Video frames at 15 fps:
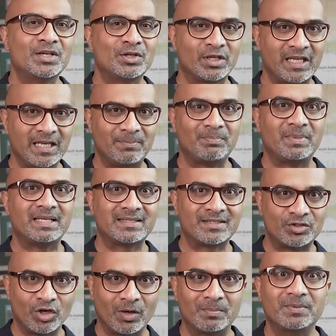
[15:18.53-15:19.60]
to keep its
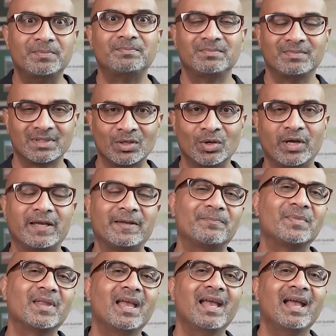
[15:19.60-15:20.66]
job going.